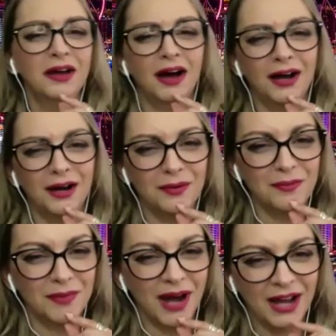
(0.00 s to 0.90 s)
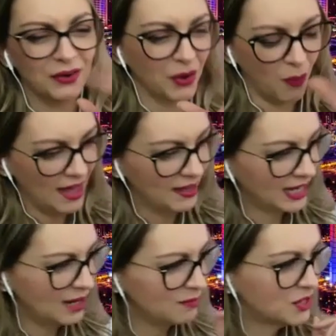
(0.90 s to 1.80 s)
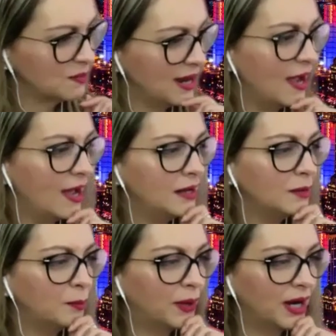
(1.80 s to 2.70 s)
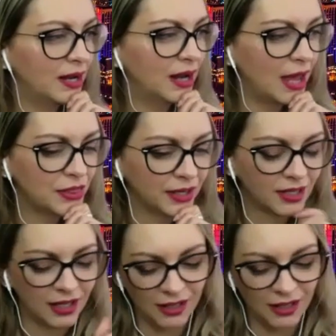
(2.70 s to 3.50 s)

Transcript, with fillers: Um, I don't know why that came to my head, but I think